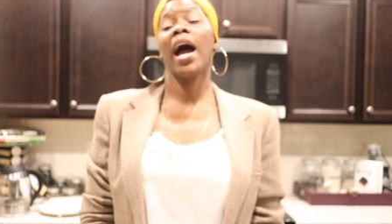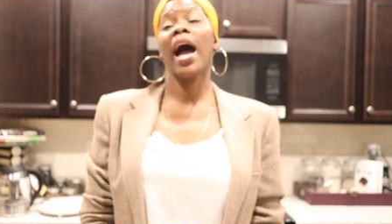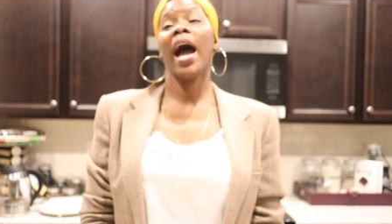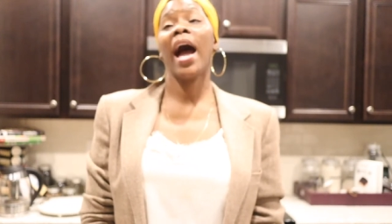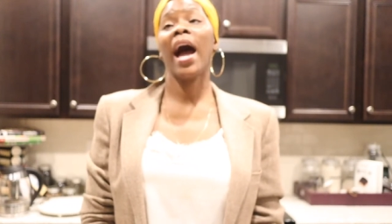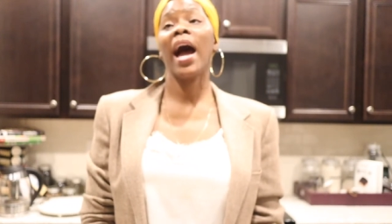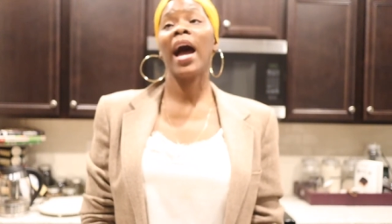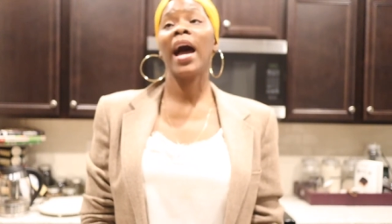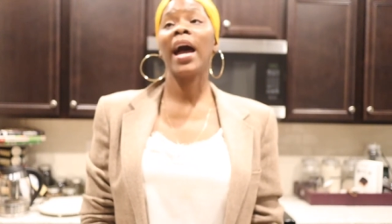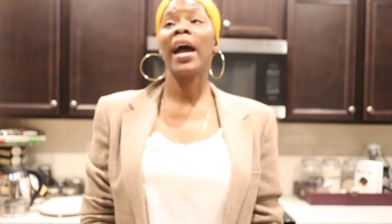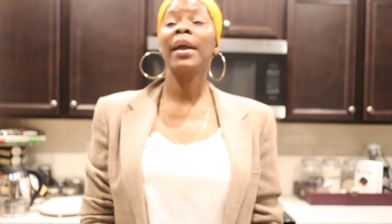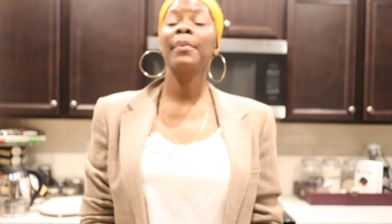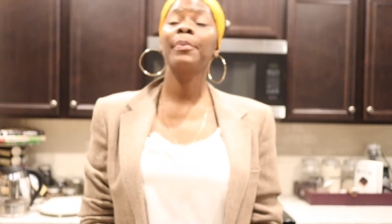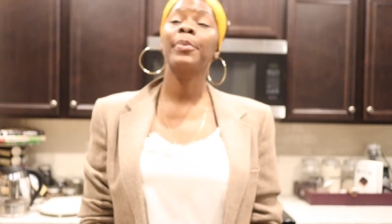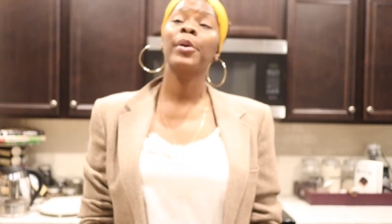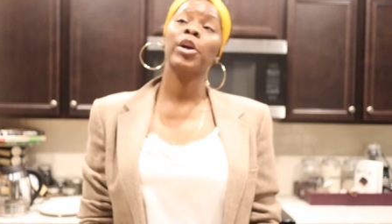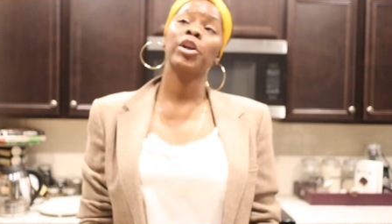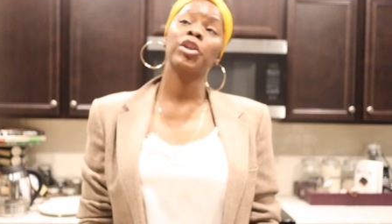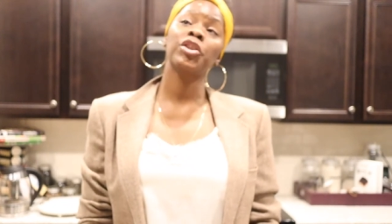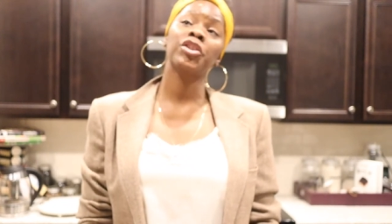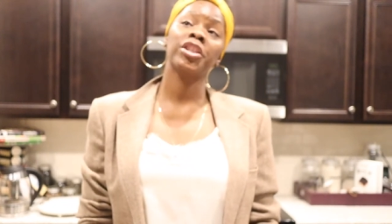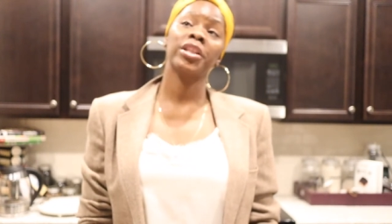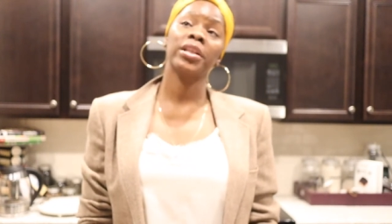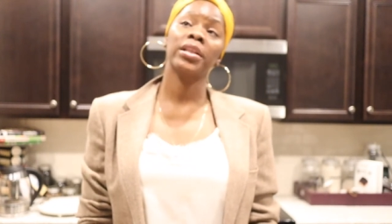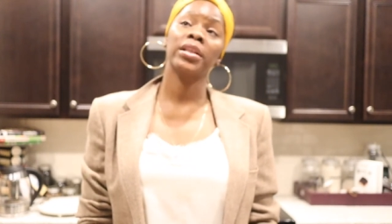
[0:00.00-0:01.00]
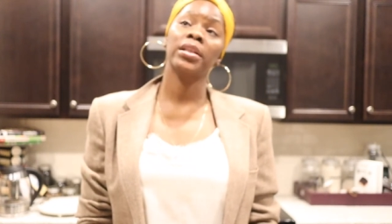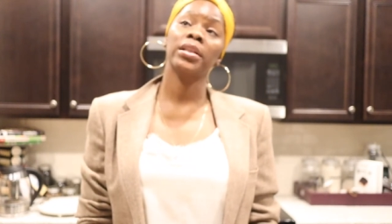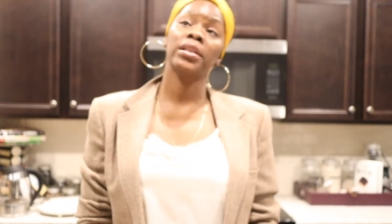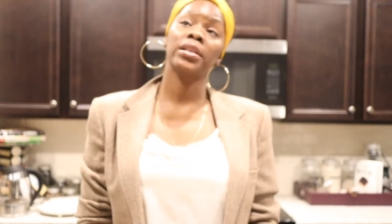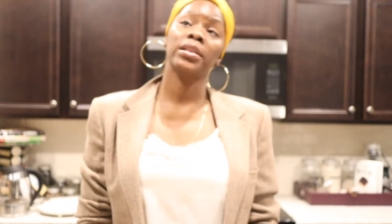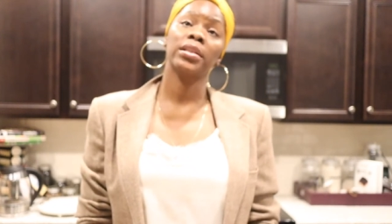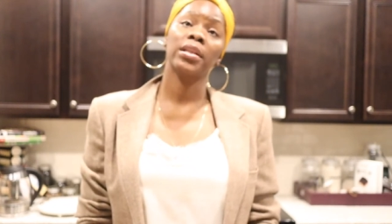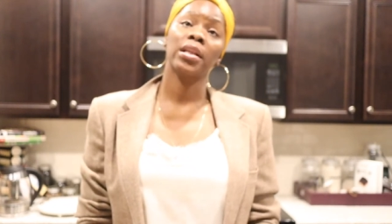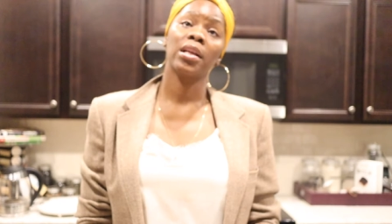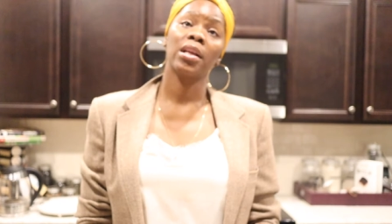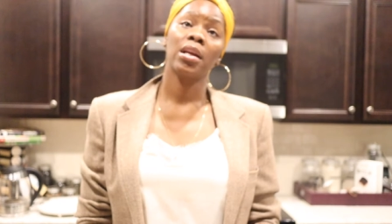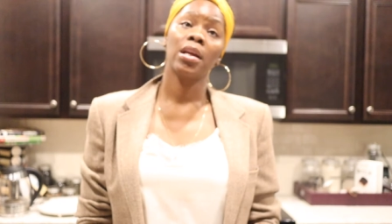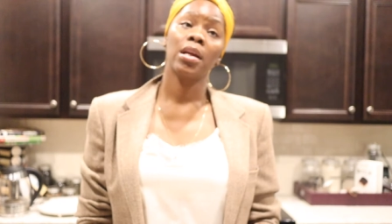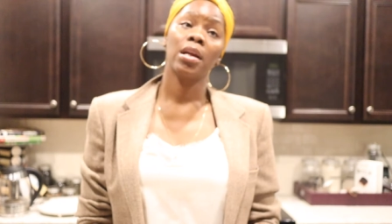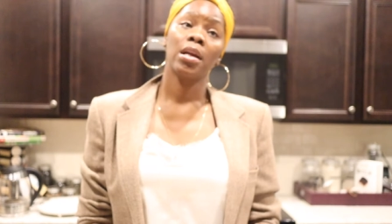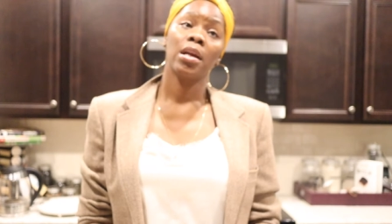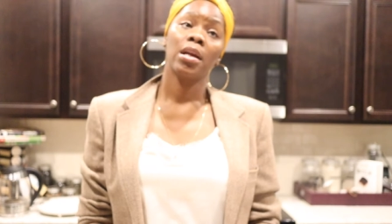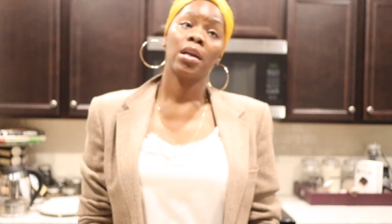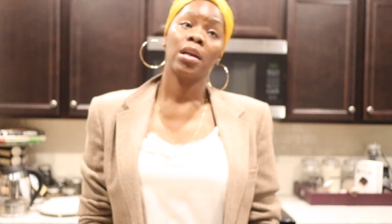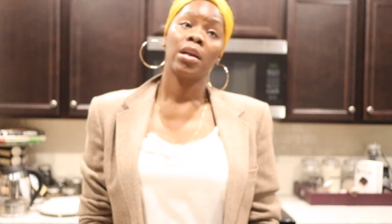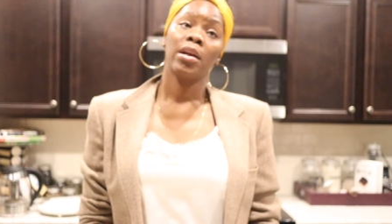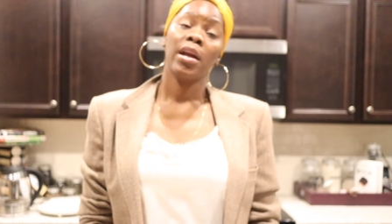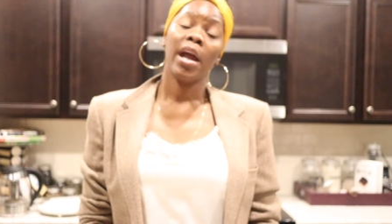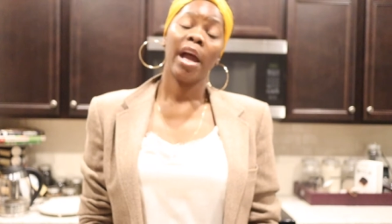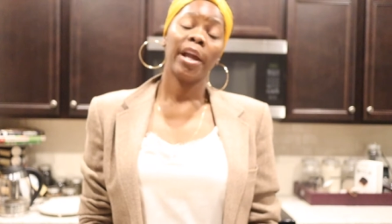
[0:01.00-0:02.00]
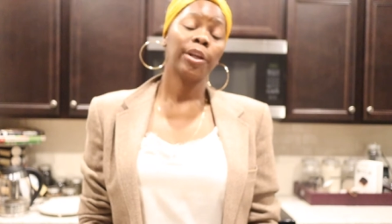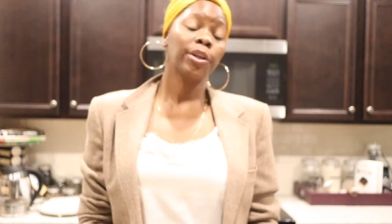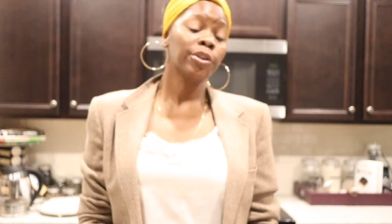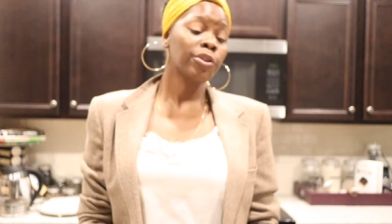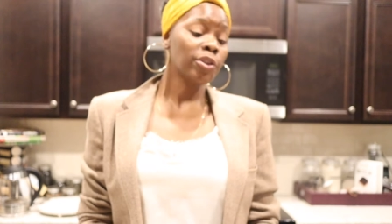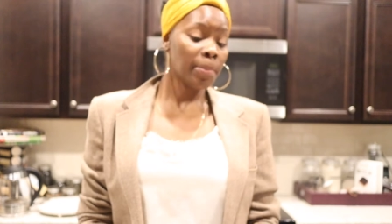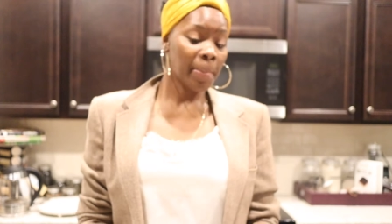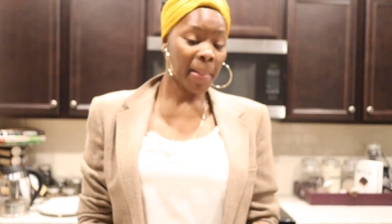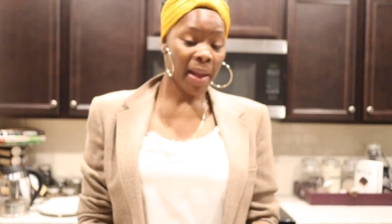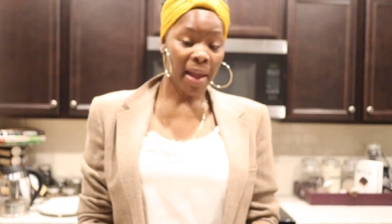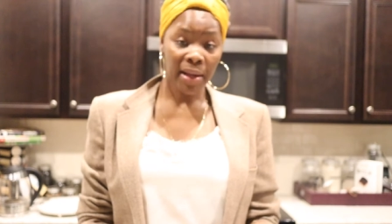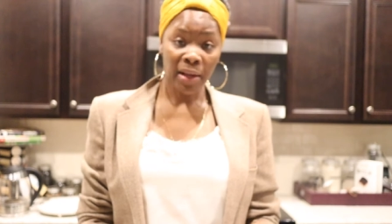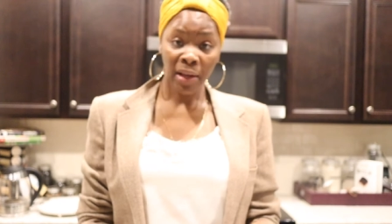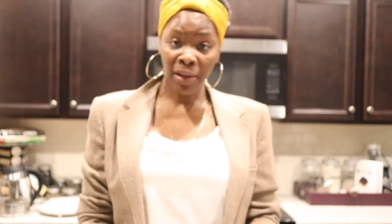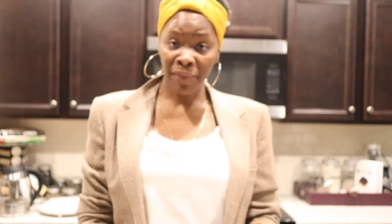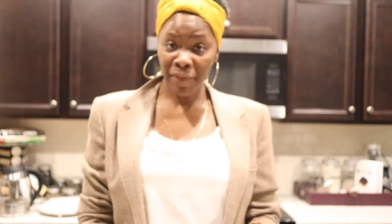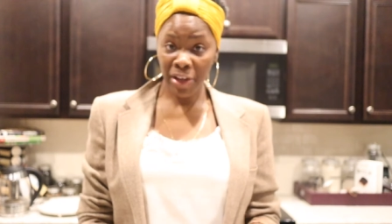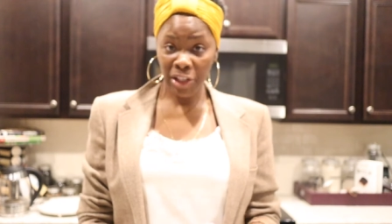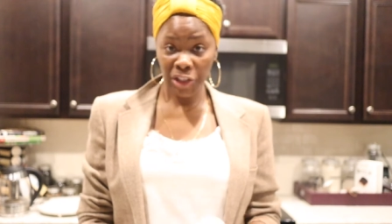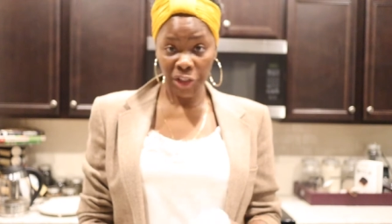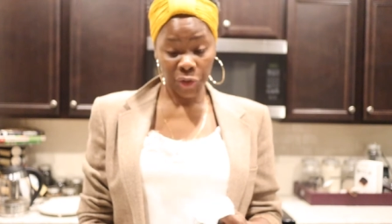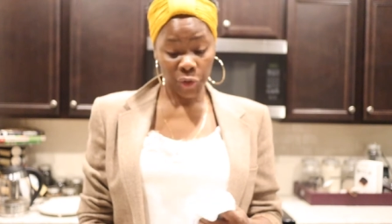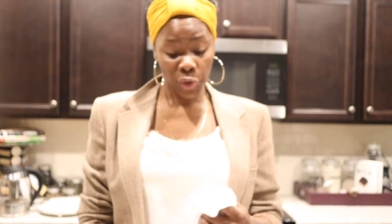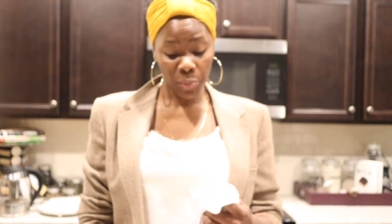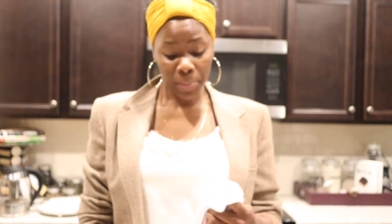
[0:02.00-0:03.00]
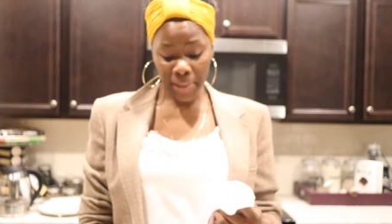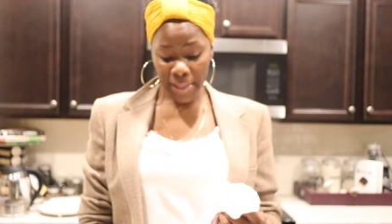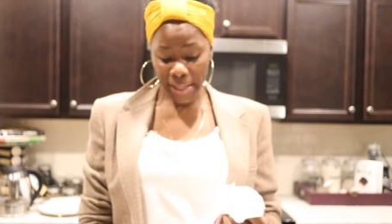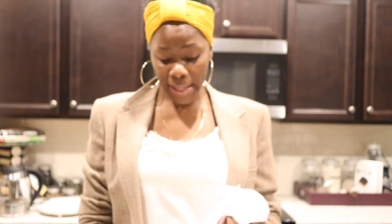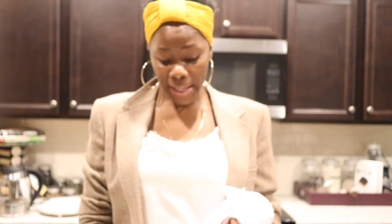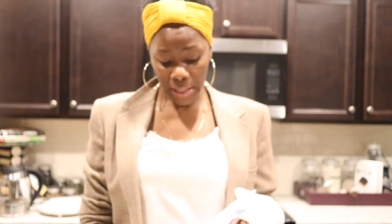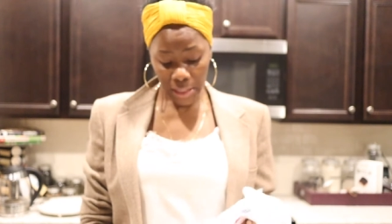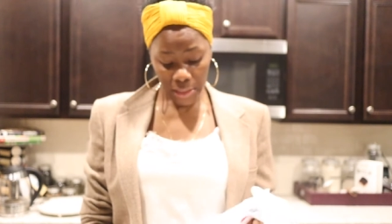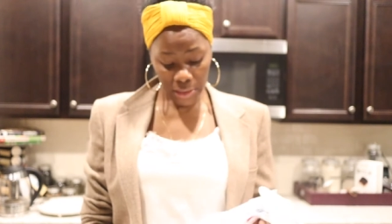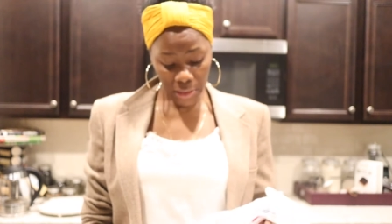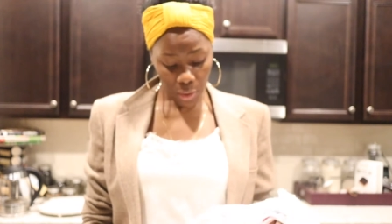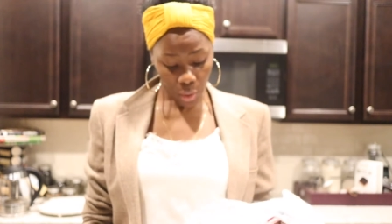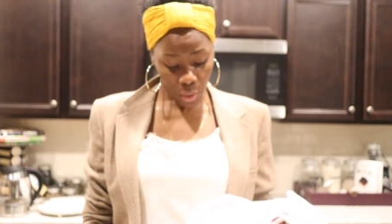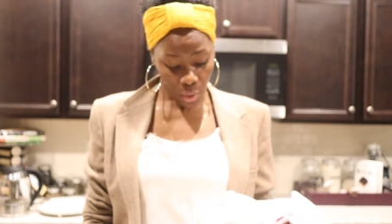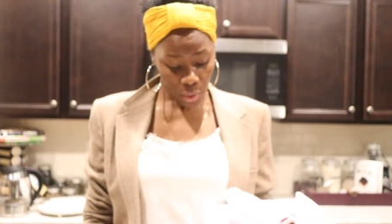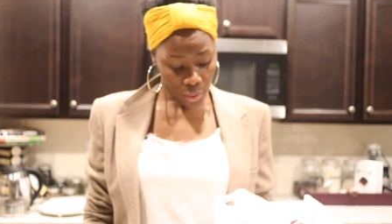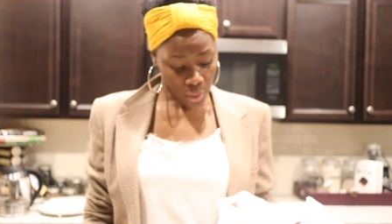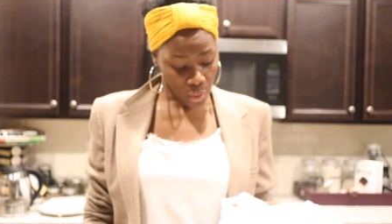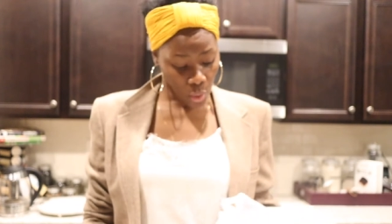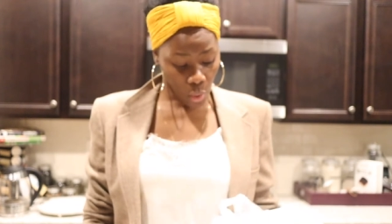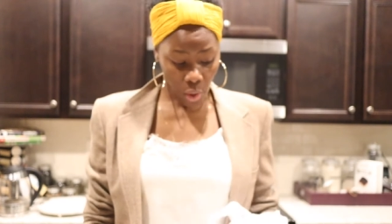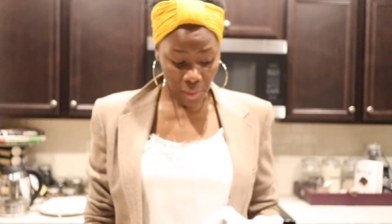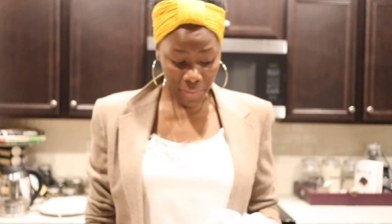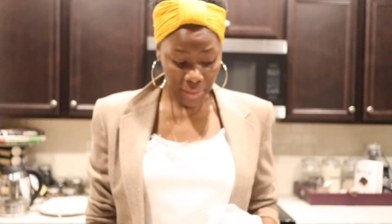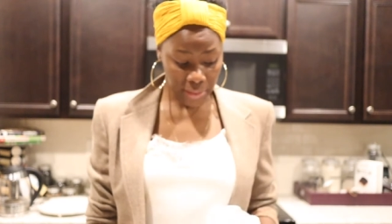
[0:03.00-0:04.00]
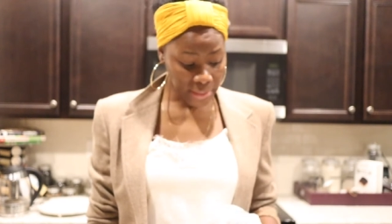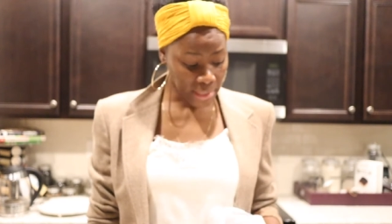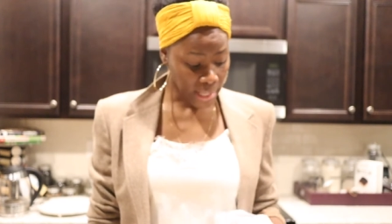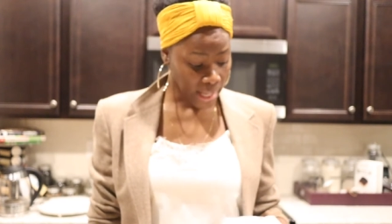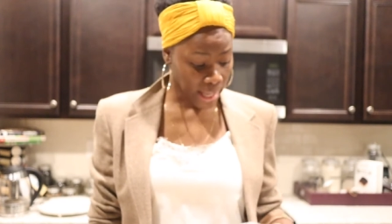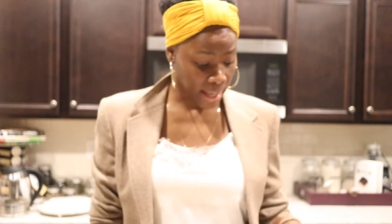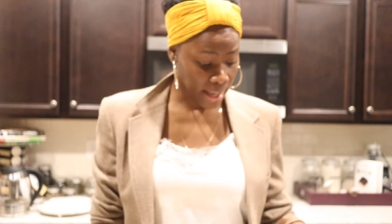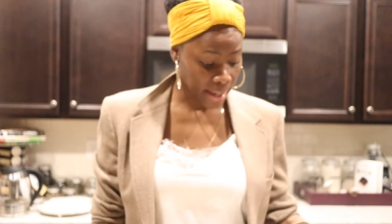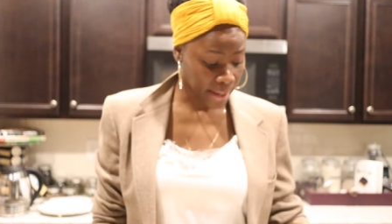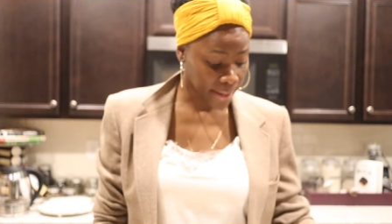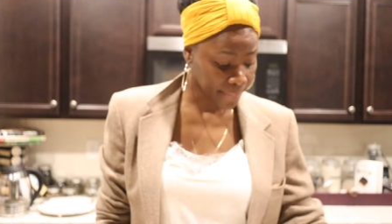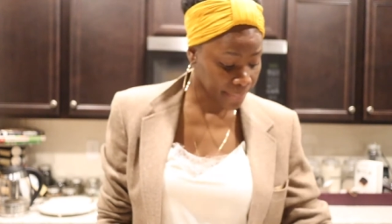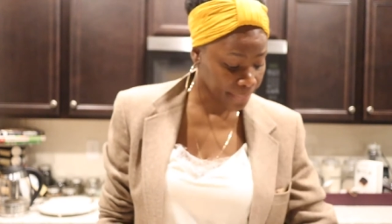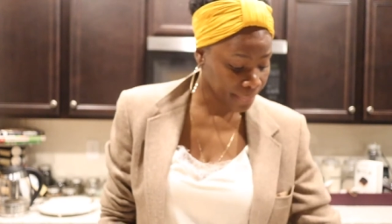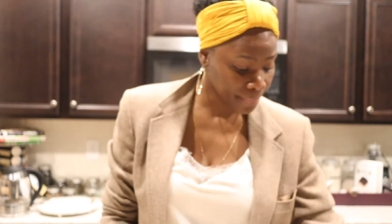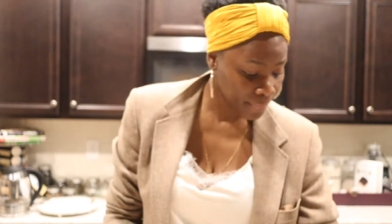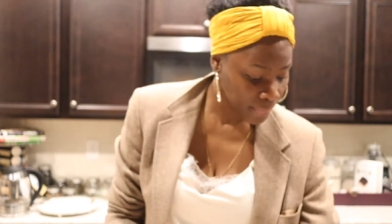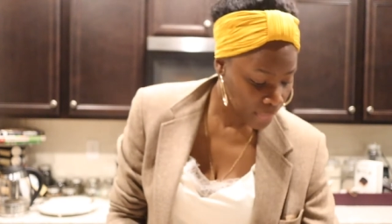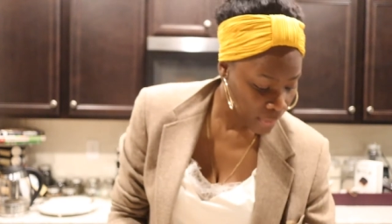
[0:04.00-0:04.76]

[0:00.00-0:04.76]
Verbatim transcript: I purchase, I used to buy conventional bananas all the time